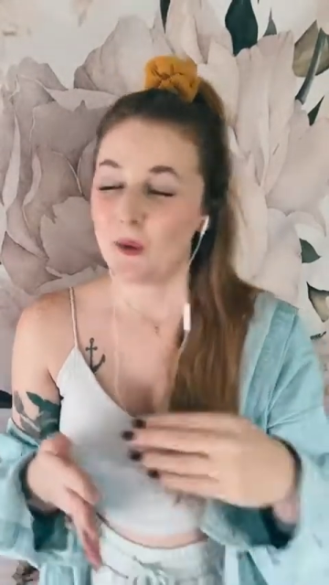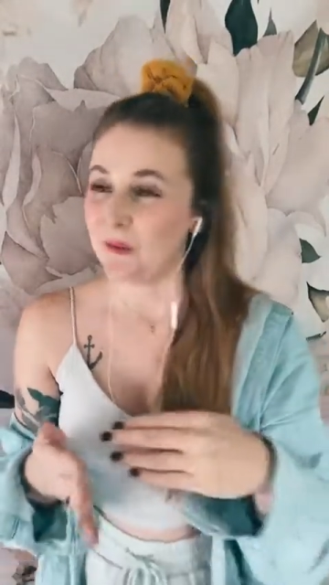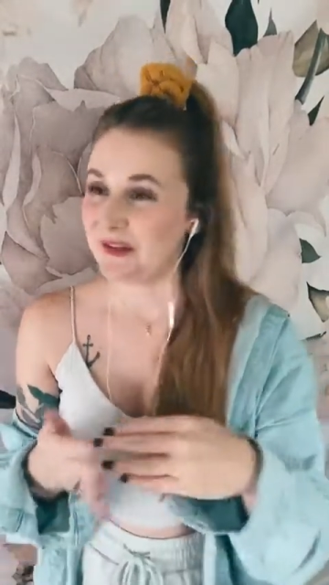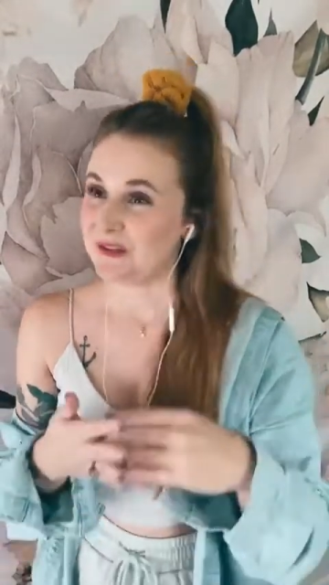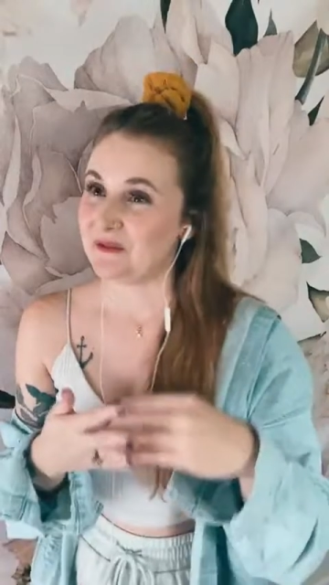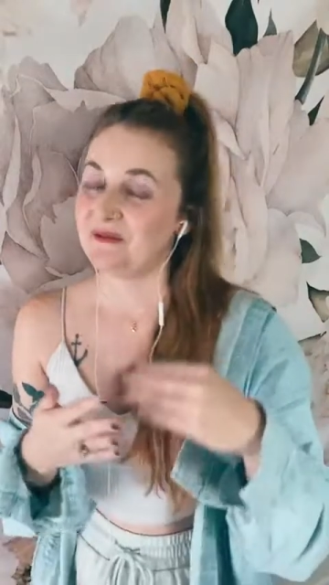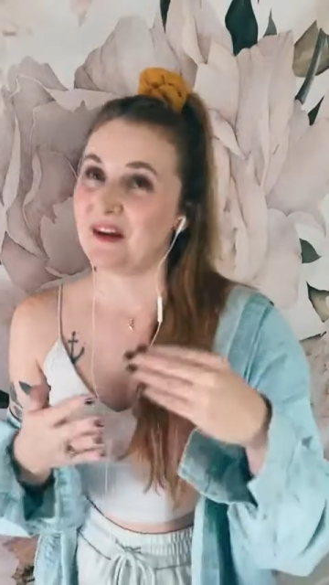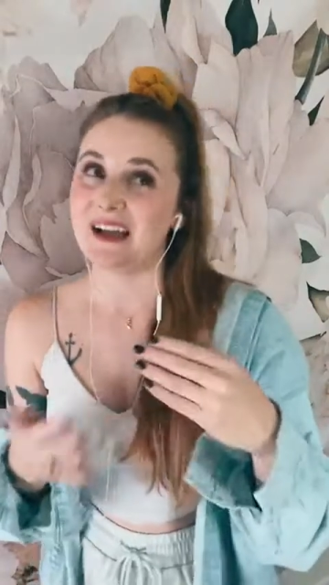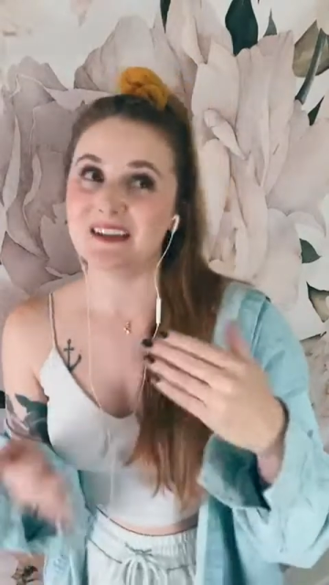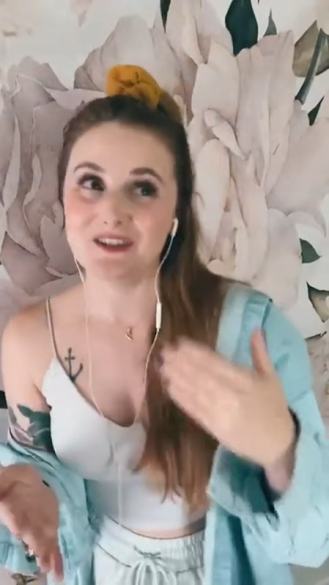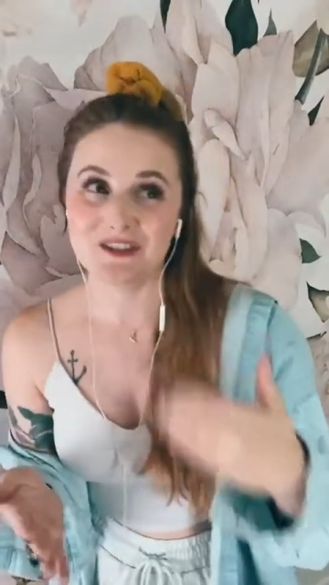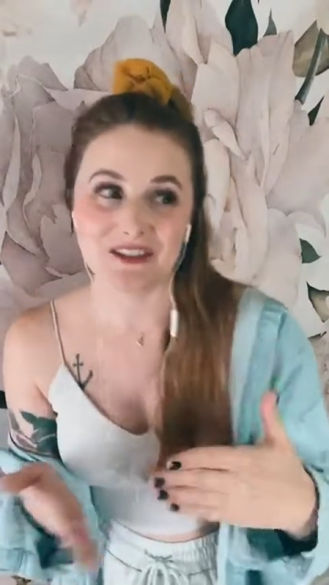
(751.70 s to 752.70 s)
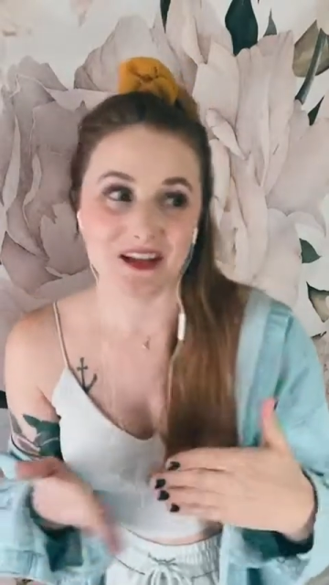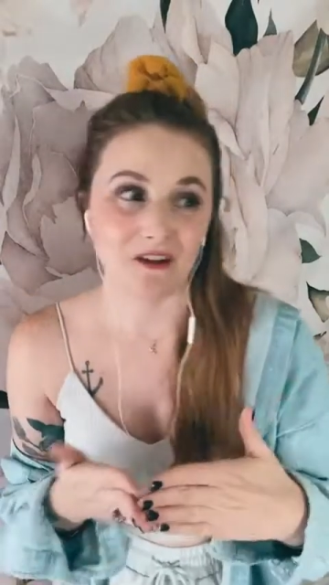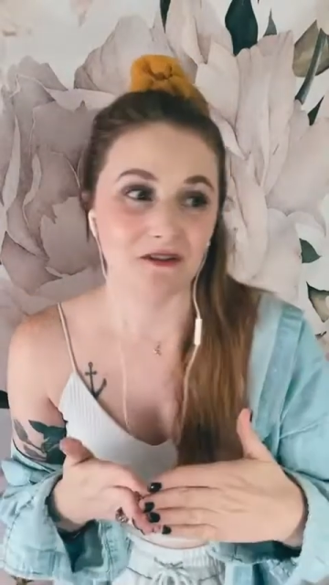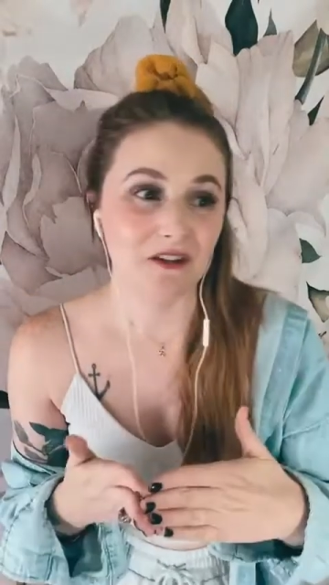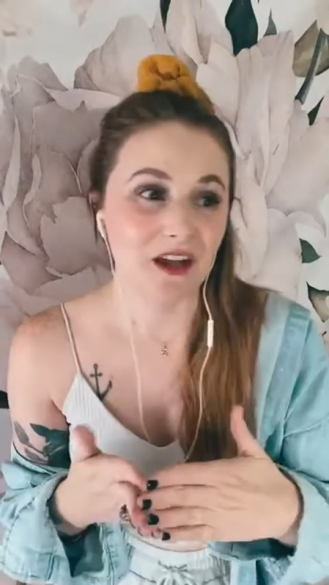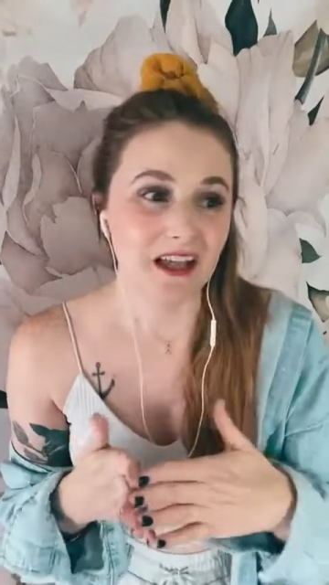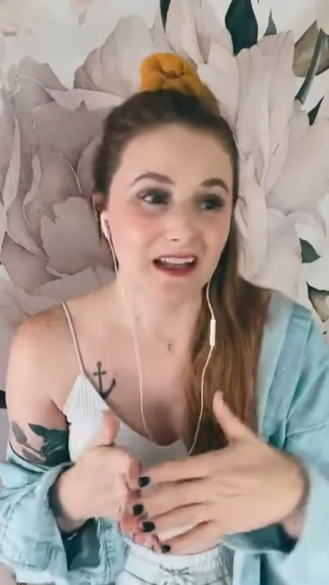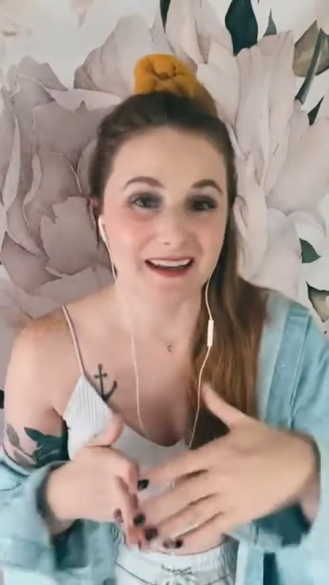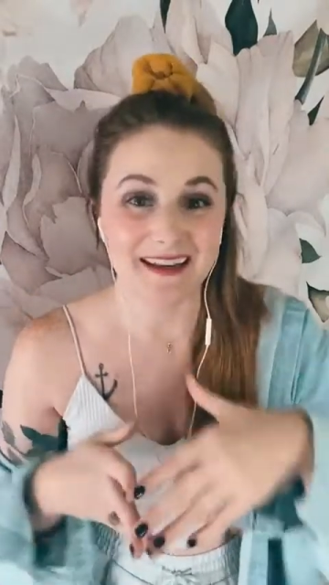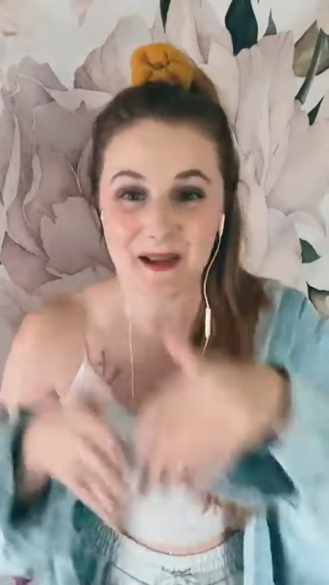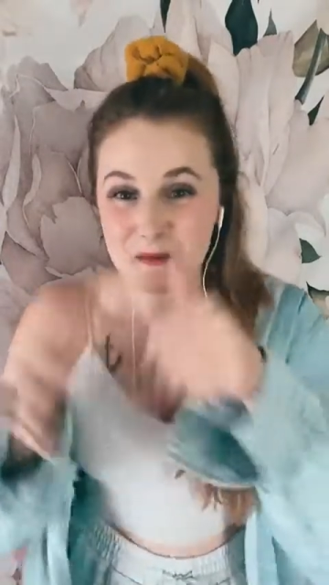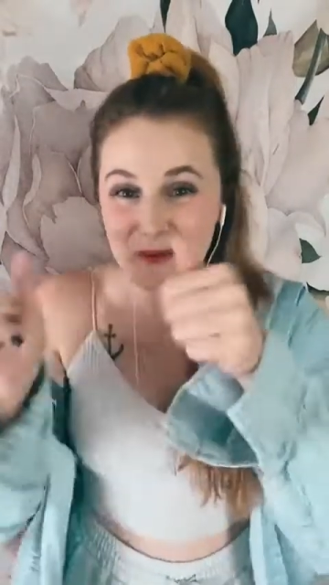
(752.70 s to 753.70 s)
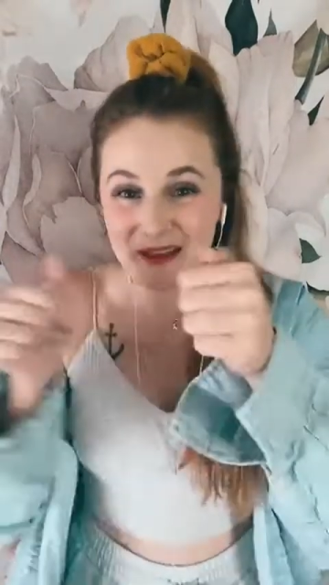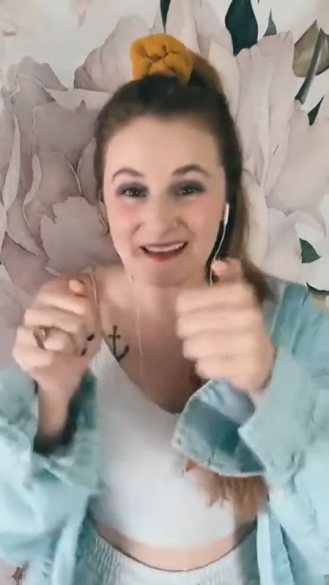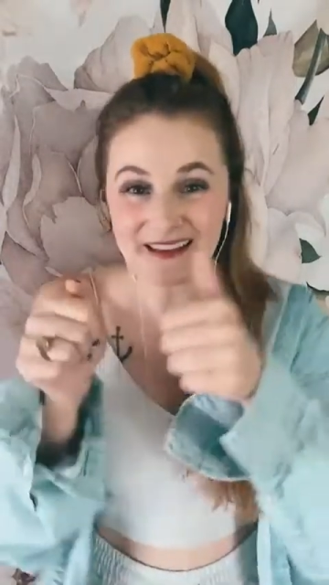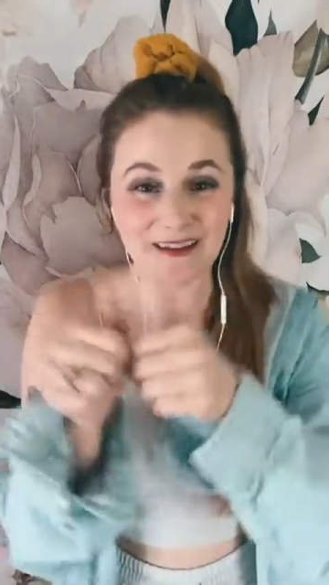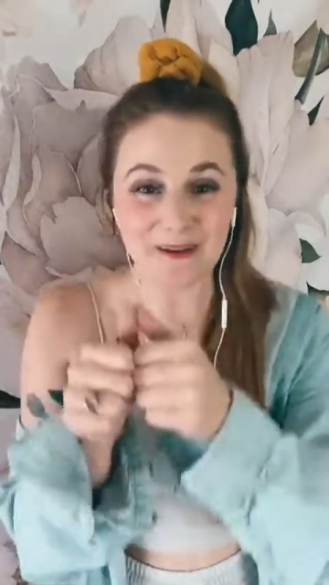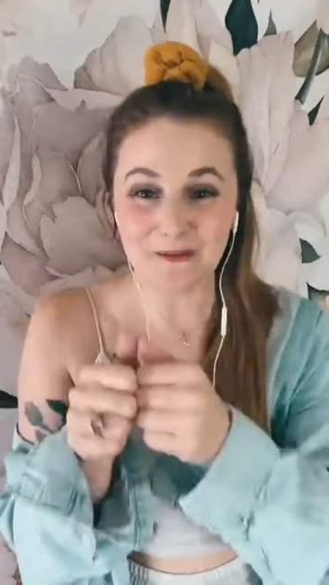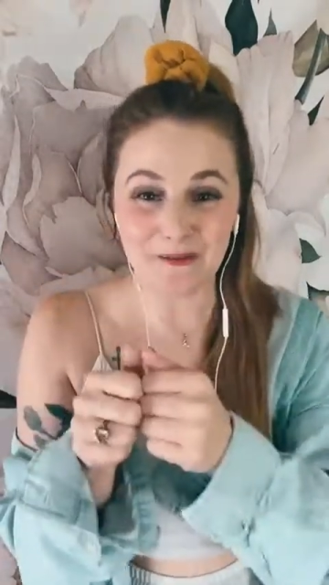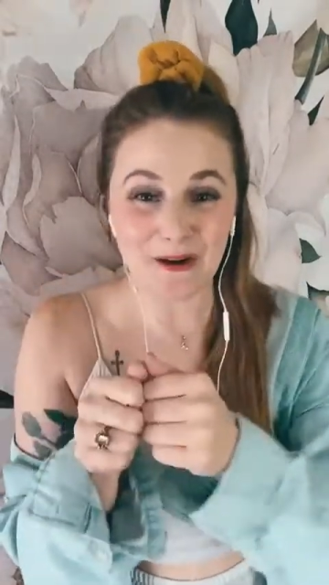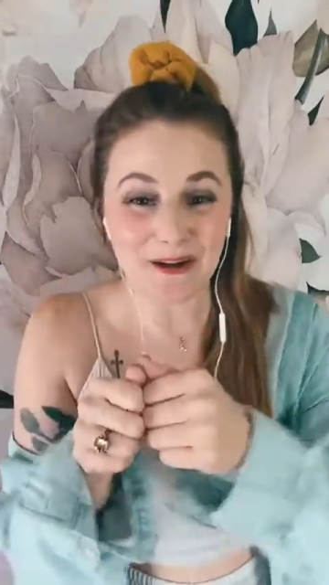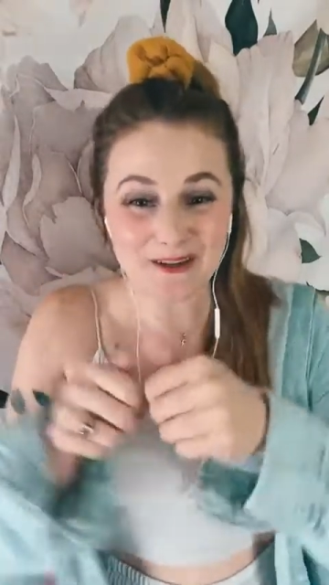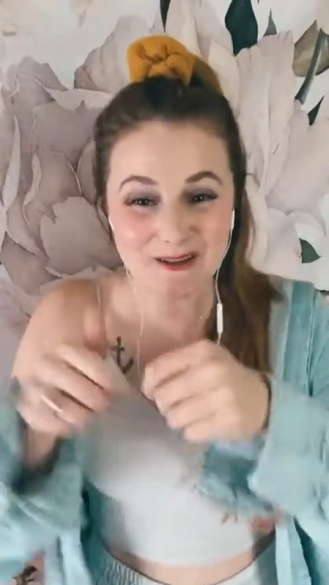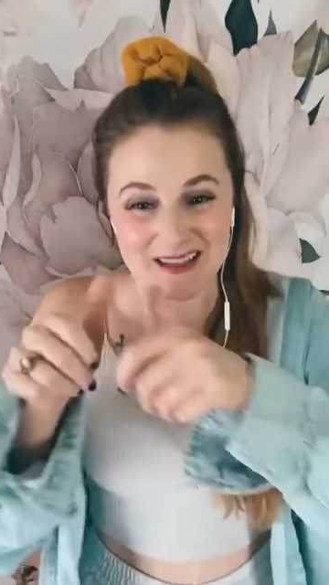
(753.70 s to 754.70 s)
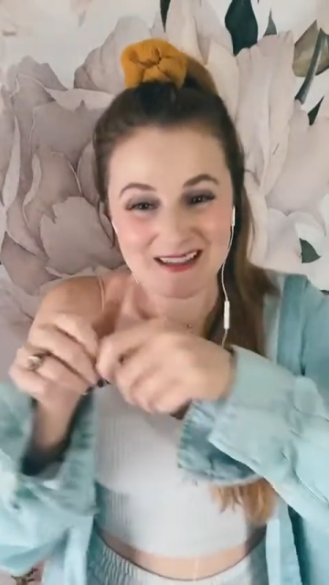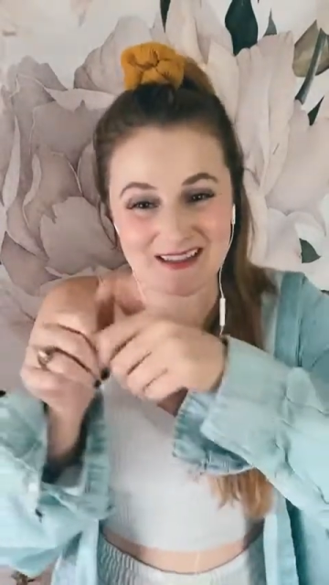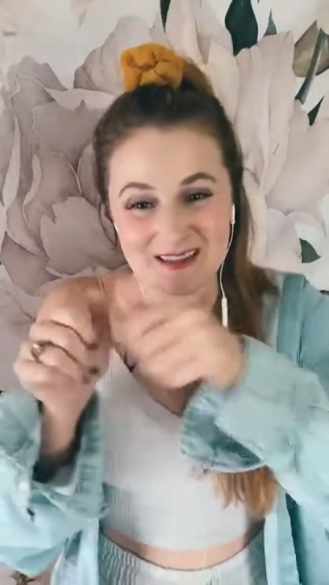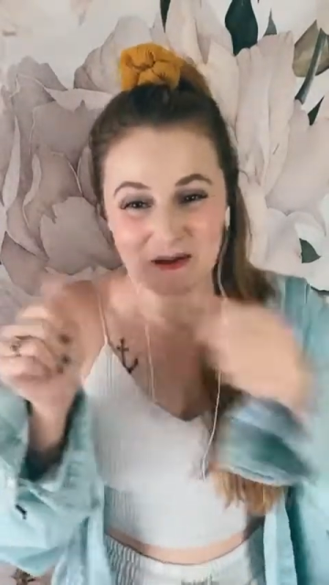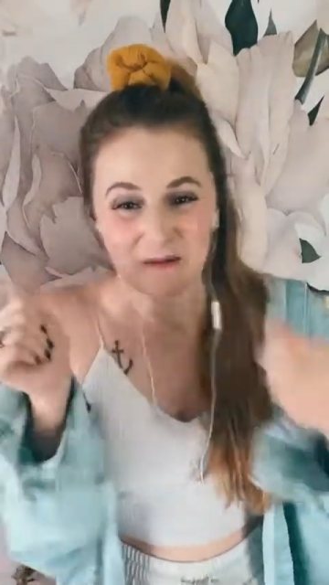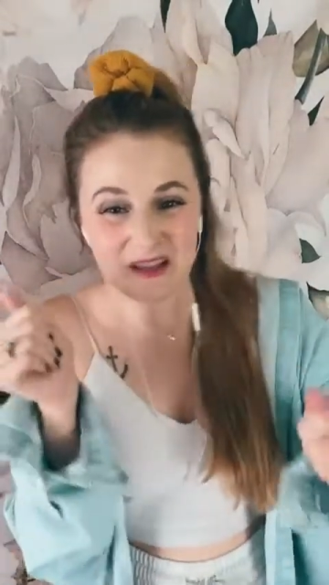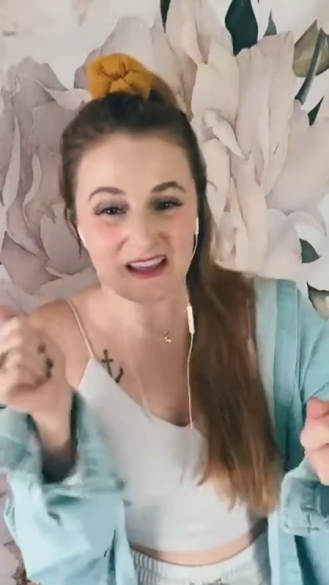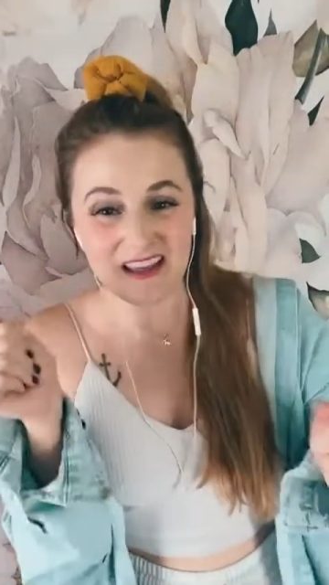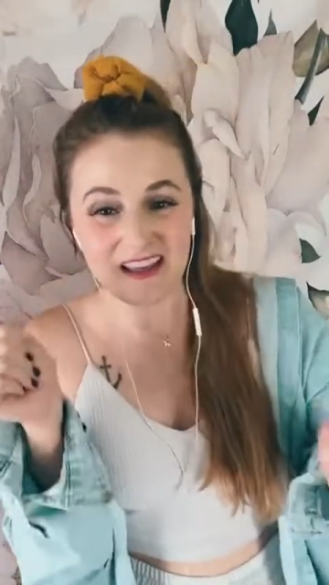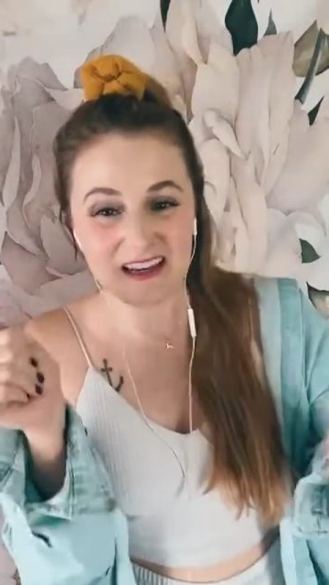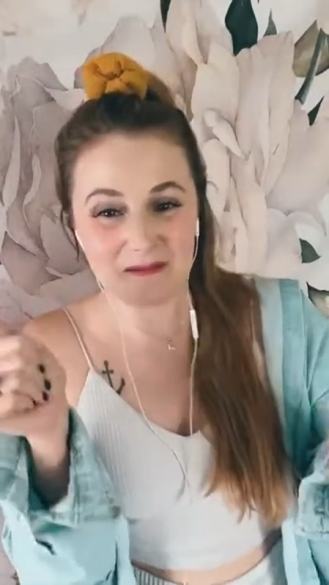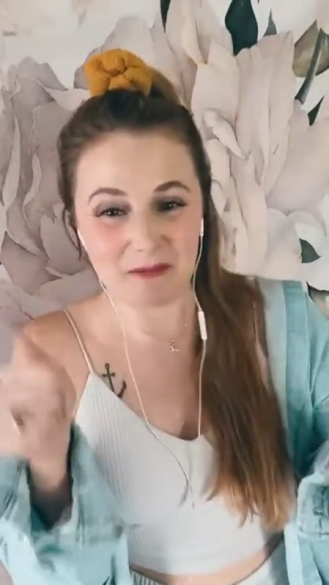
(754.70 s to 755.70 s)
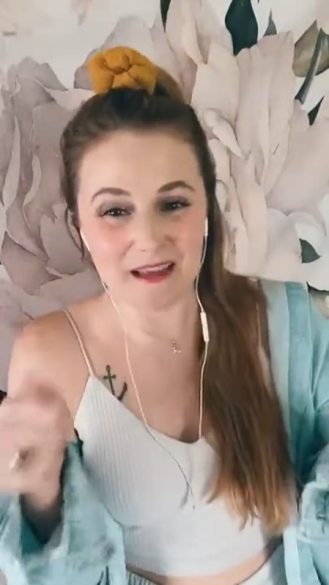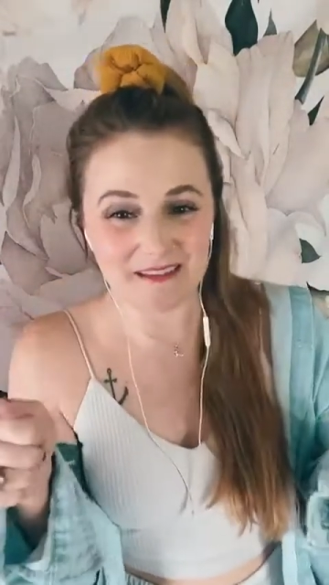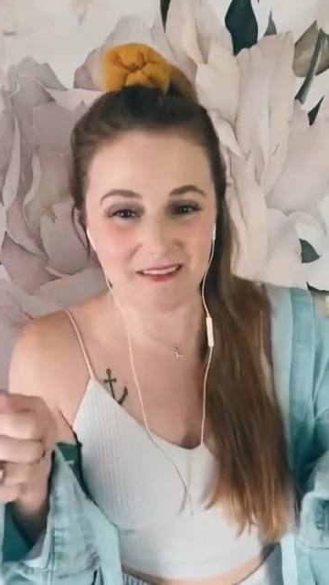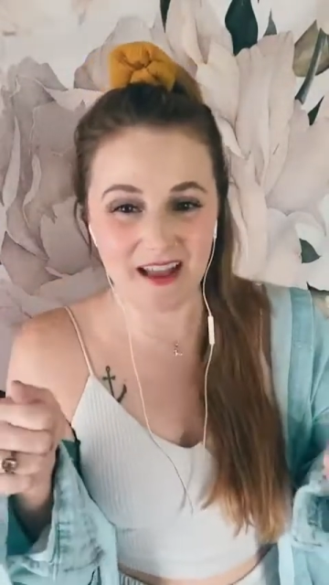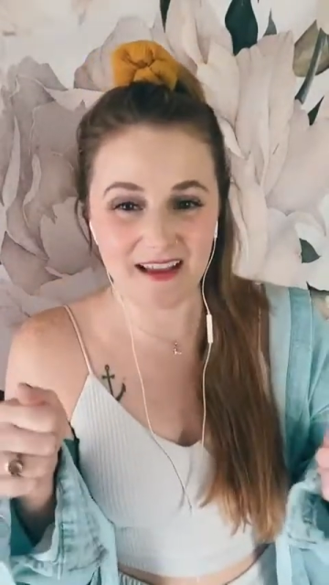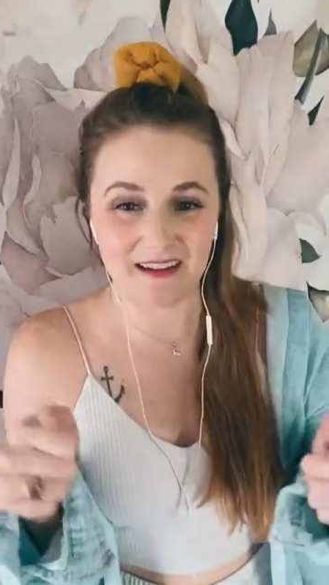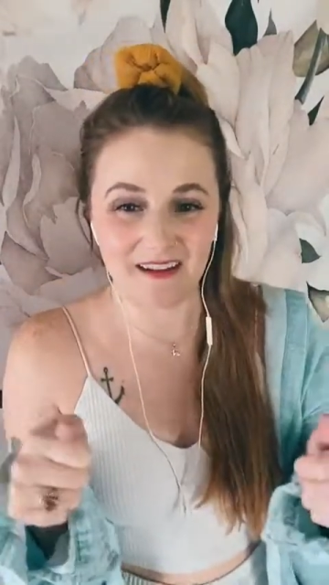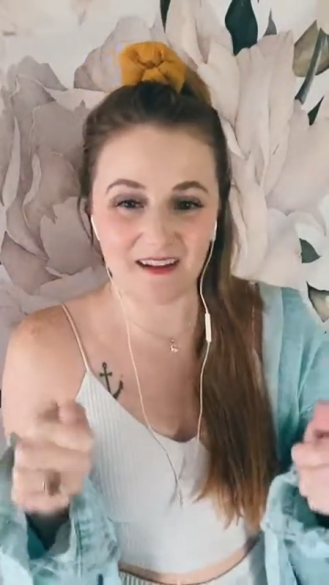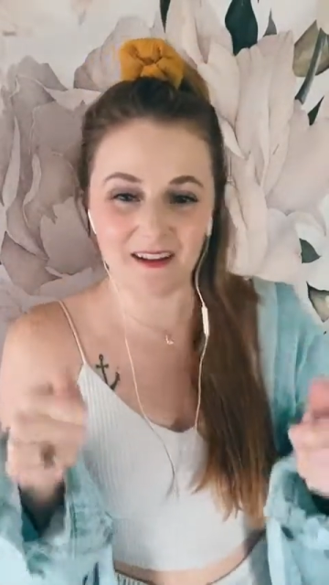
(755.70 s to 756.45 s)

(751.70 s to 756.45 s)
when you find yourself nitpicking your photos and zooming in and being like,